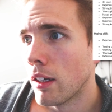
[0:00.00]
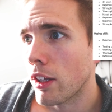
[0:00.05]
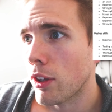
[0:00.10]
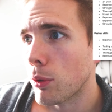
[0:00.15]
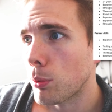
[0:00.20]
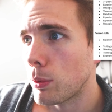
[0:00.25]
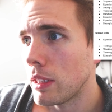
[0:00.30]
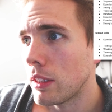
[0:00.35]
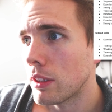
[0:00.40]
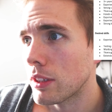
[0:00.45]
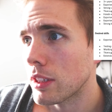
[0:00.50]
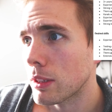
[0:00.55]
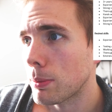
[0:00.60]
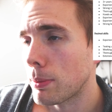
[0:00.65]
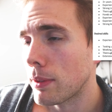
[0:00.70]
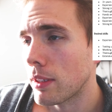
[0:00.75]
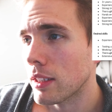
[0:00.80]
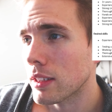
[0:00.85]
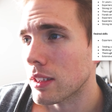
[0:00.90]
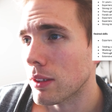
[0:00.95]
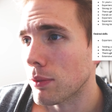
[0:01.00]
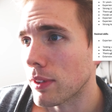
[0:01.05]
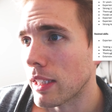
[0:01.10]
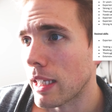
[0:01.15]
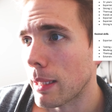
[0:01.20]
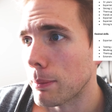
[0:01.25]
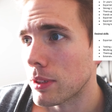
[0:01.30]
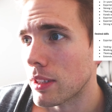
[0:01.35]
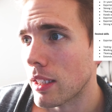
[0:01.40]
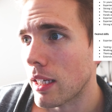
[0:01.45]
three years experience of
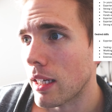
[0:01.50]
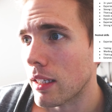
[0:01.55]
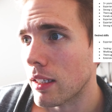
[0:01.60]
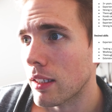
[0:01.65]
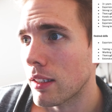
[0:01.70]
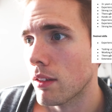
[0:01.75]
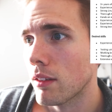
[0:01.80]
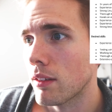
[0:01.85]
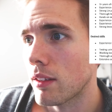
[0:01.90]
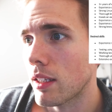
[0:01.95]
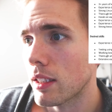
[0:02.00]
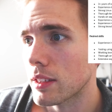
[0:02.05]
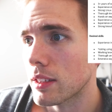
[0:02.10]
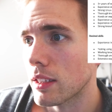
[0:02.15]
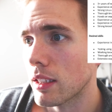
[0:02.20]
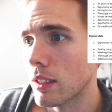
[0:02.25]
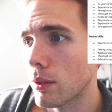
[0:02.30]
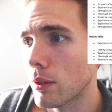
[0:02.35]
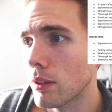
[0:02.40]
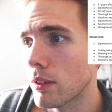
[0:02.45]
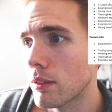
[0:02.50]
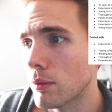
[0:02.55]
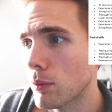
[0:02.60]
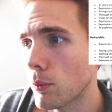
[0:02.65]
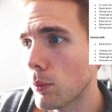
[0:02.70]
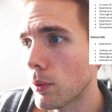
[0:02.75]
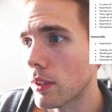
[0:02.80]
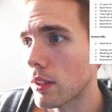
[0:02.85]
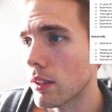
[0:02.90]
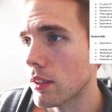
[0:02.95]
LAMP stack testing
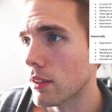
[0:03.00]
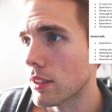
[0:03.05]
with,